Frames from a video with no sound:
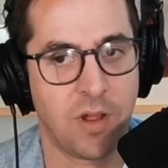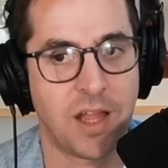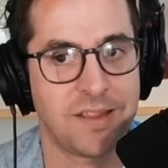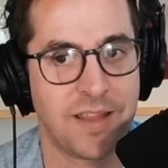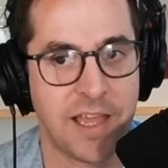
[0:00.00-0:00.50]
but...
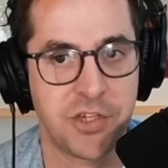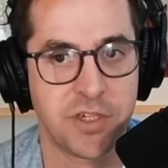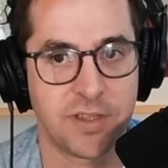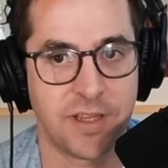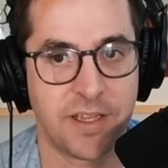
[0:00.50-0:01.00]

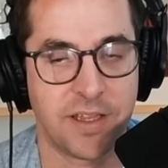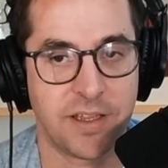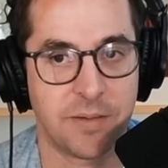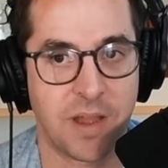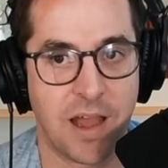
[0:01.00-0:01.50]

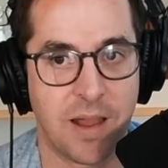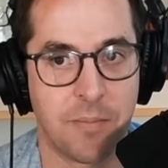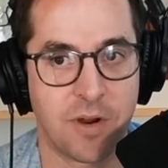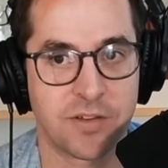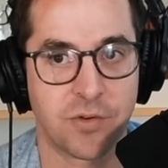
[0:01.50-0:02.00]
allegedly, uh,
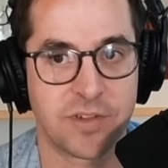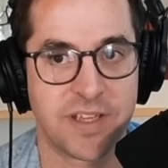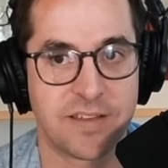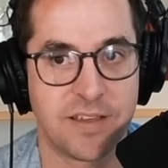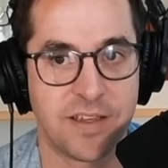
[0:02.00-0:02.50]
Martin
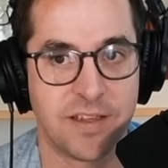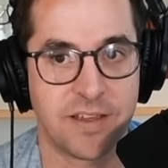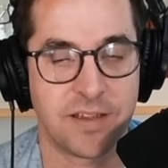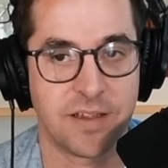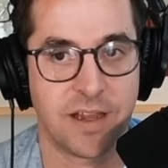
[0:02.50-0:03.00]
Scorsese
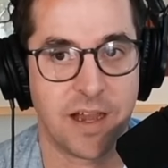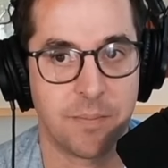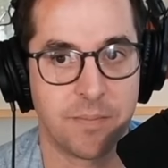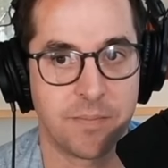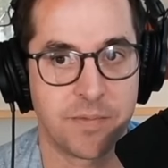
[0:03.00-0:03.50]

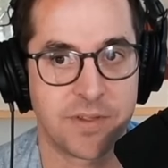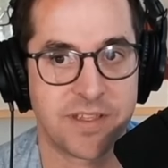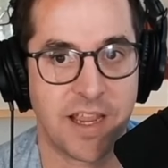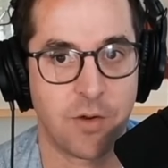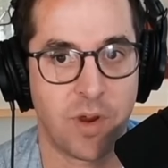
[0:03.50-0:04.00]
um,
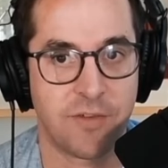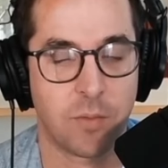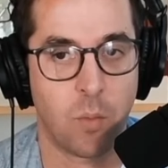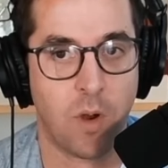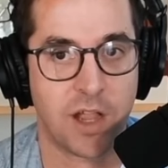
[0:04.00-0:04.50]
stayed away
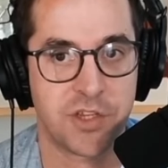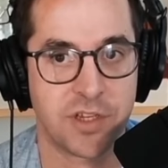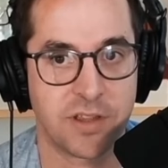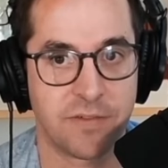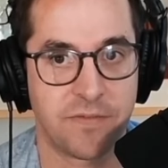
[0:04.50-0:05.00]
from
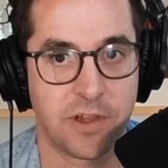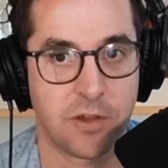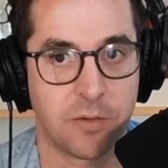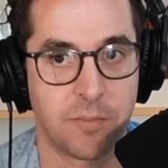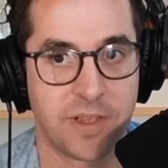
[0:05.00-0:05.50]
watching the
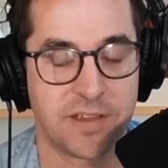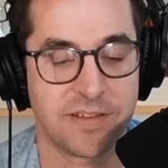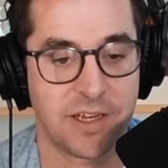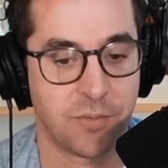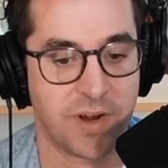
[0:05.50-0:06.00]
film because he
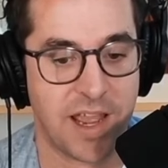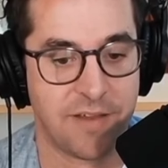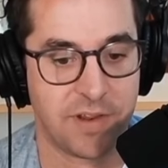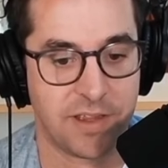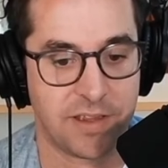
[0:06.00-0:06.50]
didn't want to have
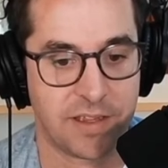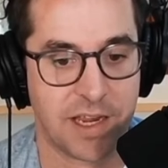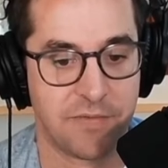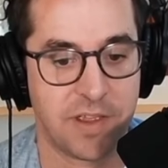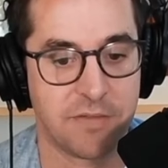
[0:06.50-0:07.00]
any kind
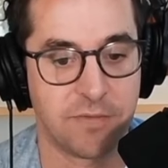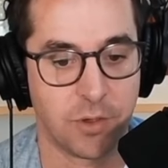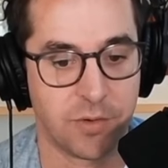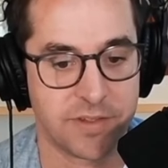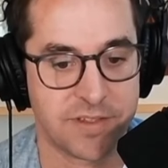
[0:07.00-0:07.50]
of
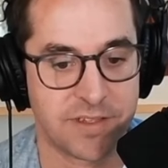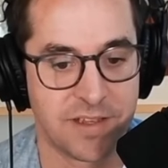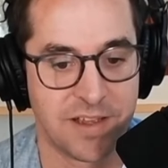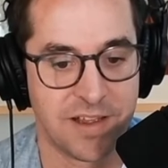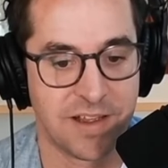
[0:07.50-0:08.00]
influence
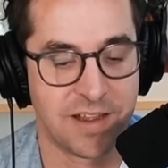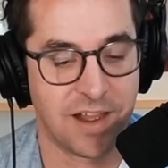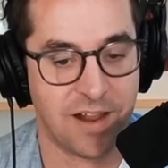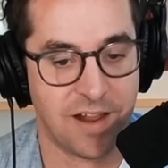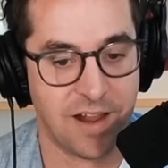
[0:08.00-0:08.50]

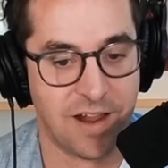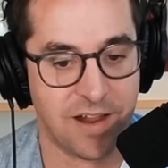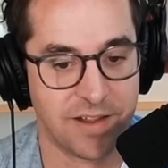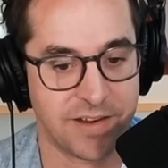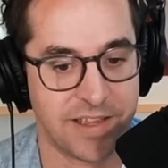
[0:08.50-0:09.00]

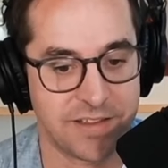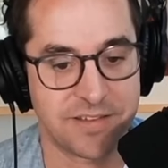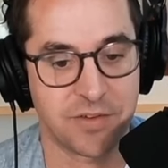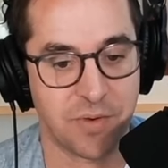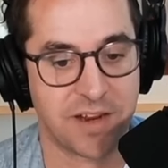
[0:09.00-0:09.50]
on his
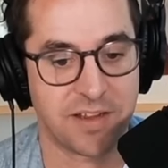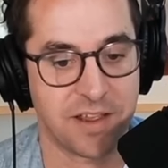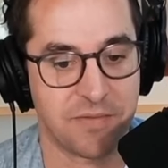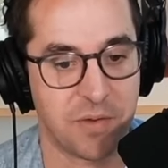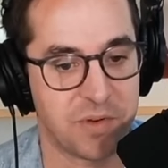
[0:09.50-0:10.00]
directing
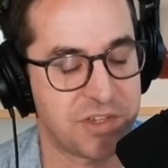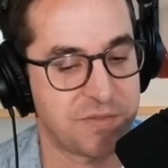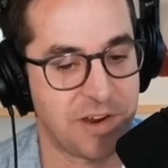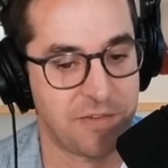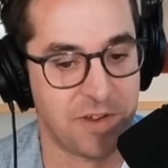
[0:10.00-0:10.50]
of it, which is
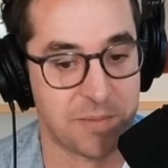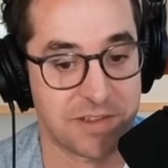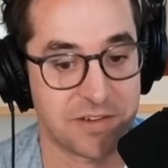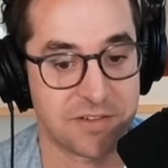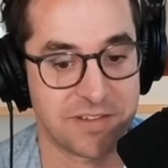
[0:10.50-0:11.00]
very funny
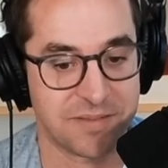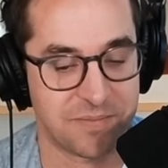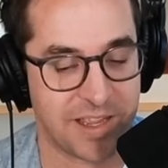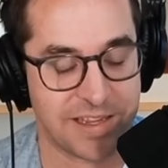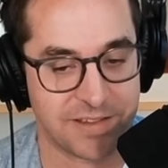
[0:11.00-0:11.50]
because there's
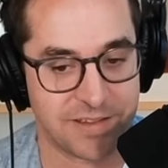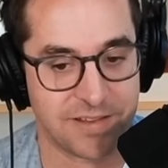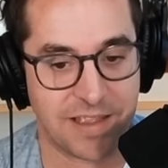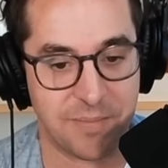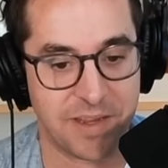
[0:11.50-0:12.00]
like,
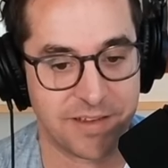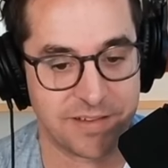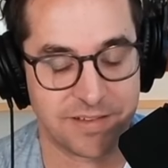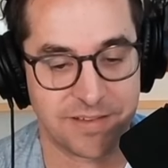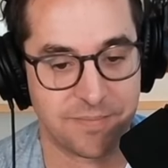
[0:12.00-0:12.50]
I mean,
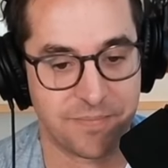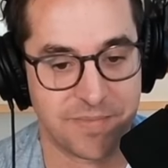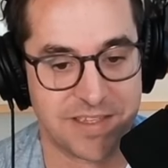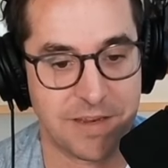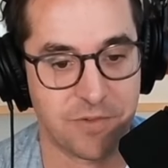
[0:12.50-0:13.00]

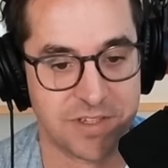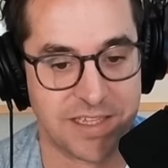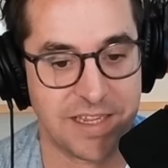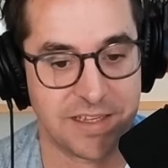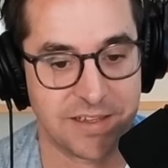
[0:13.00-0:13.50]
scene for
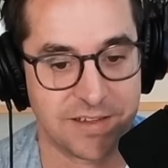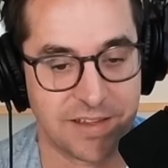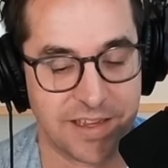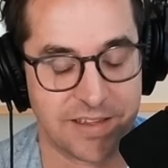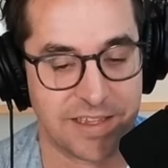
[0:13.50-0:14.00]
scene,
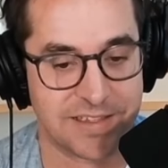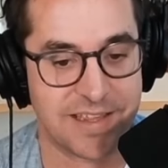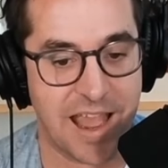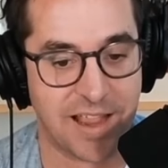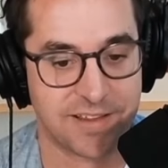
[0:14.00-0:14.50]
like
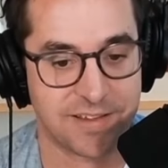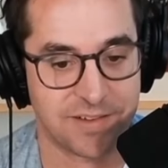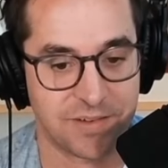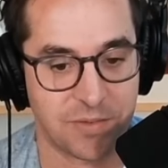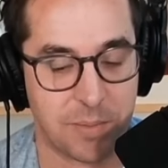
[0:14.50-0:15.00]
exact
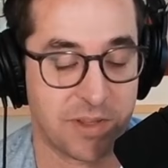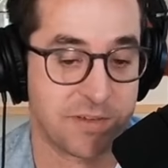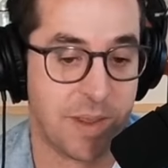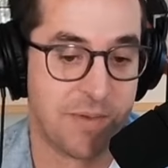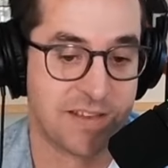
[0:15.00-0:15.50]
replicas.
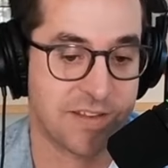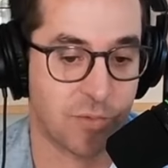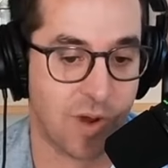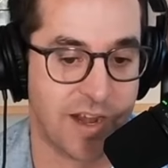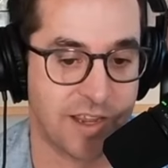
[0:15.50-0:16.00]
Maybe that's in the
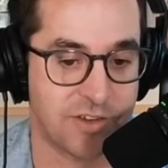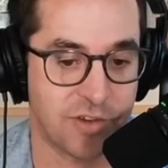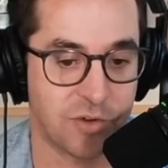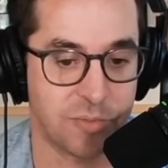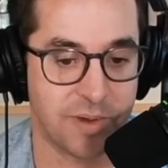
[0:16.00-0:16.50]
writing
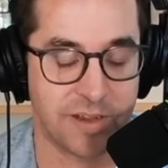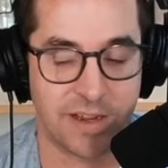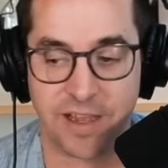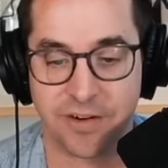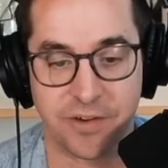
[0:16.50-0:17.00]
too, but
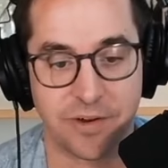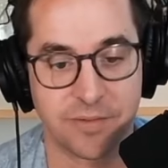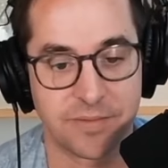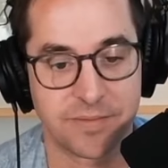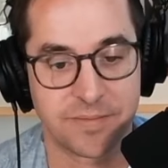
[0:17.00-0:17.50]
I don't so, know.